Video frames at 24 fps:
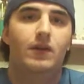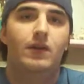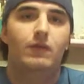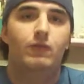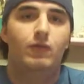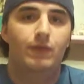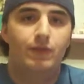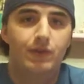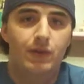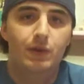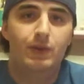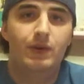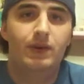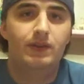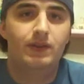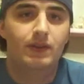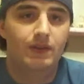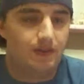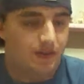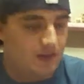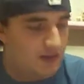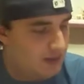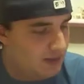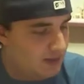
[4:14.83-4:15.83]
reviewing the
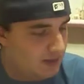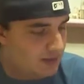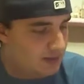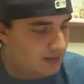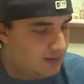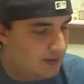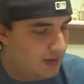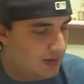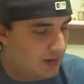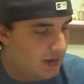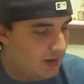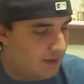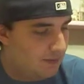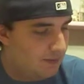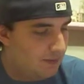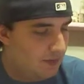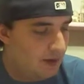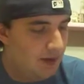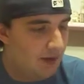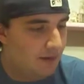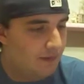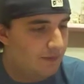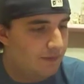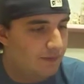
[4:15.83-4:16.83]
things that I've
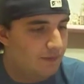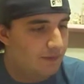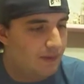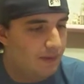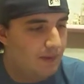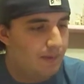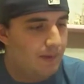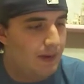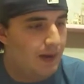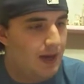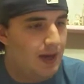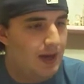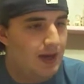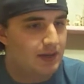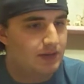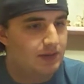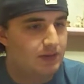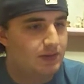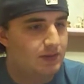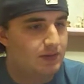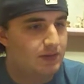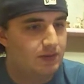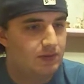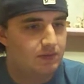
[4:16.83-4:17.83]
loved for the
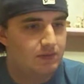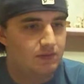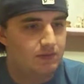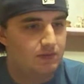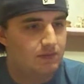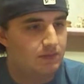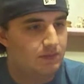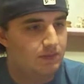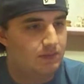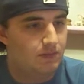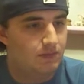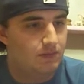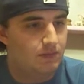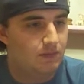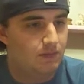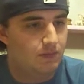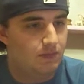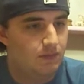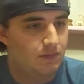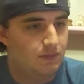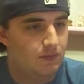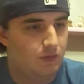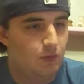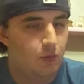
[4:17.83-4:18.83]
past
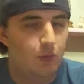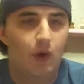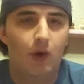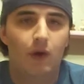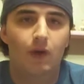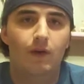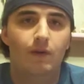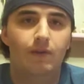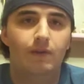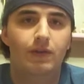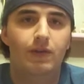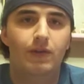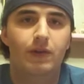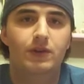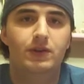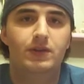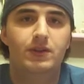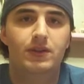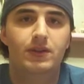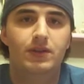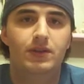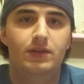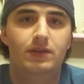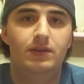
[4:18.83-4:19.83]
12,
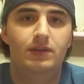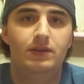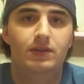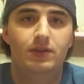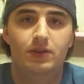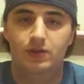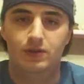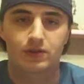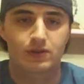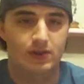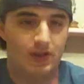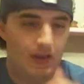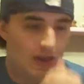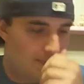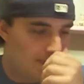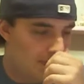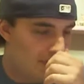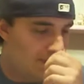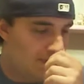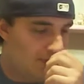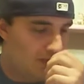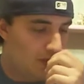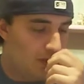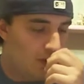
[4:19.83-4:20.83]
13 years now,
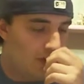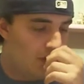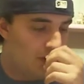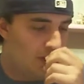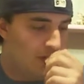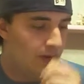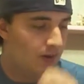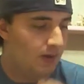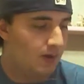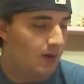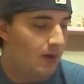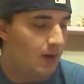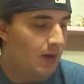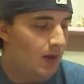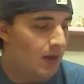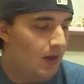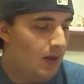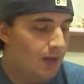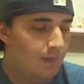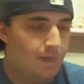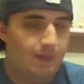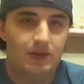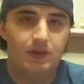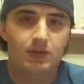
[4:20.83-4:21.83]
maybe longer.
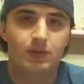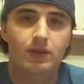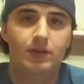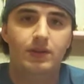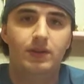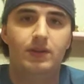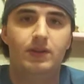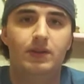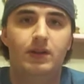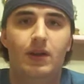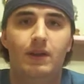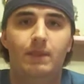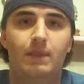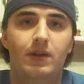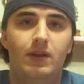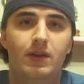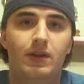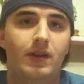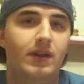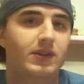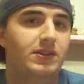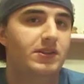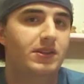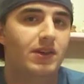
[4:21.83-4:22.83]
I've been
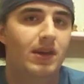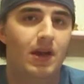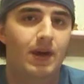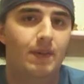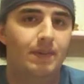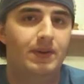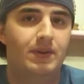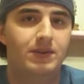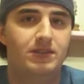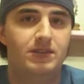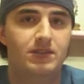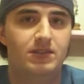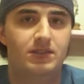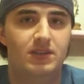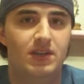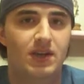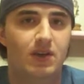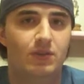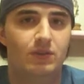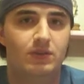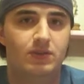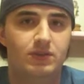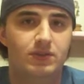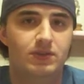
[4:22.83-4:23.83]
collecting comics since
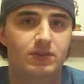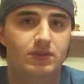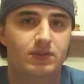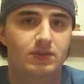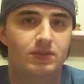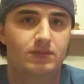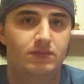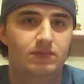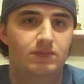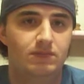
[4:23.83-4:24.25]
I was